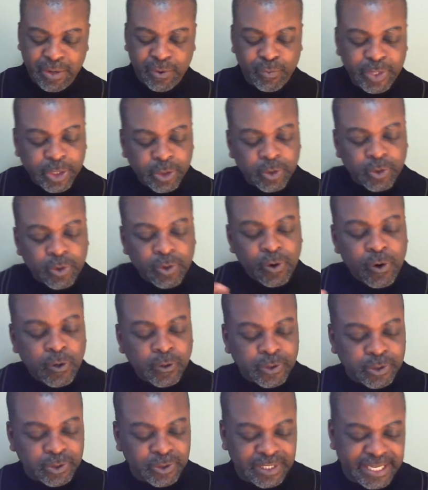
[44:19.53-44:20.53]
We
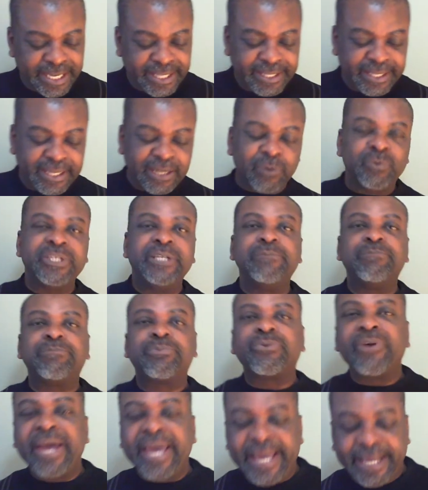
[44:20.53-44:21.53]
grow together. We
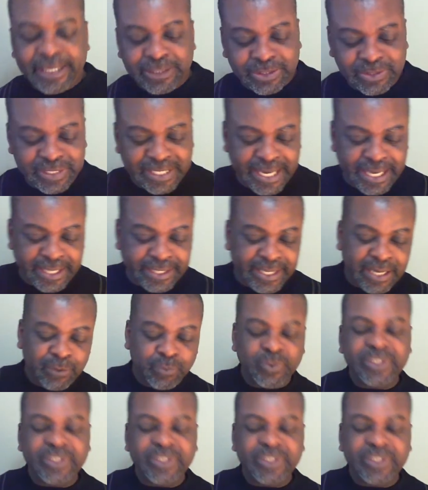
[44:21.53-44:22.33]
pray together.